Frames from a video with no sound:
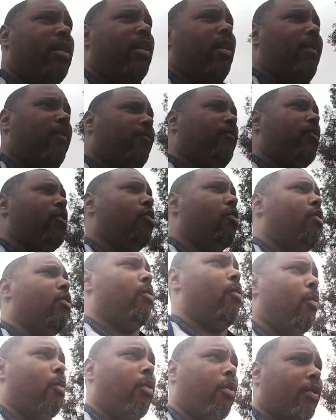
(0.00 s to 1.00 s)
a
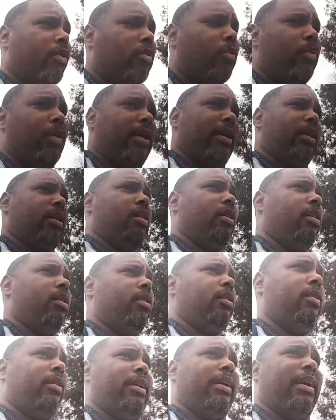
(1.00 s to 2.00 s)
full work week
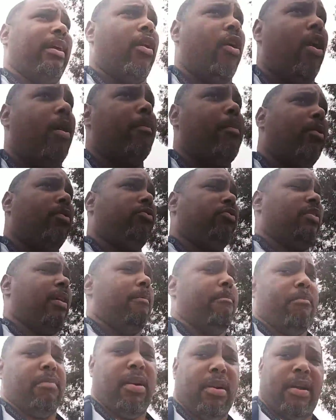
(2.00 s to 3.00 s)
in almost a
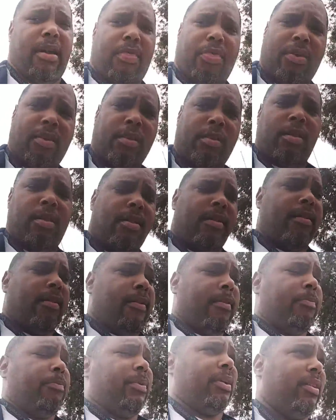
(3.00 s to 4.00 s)
month
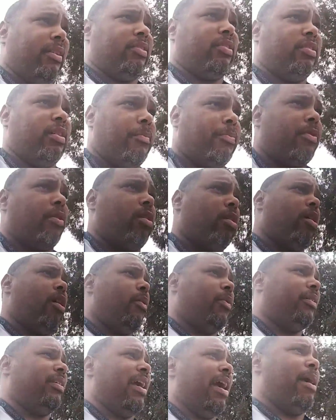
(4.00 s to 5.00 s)
because something will
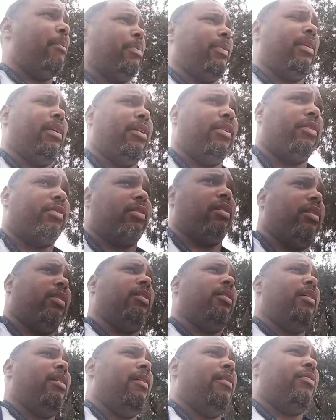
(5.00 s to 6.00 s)
always happen. There's a
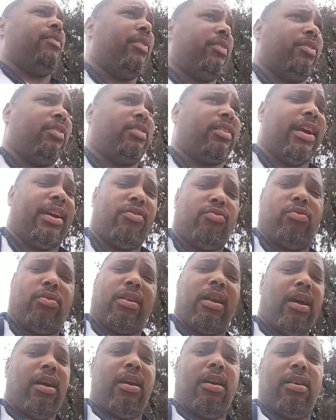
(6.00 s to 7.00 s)
there's a
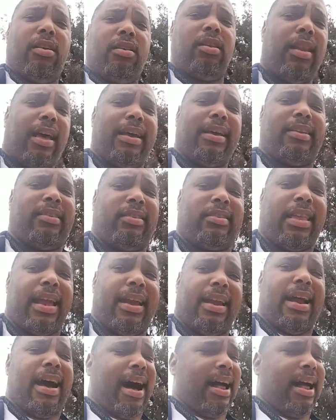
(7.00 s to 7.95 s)
scheduled like state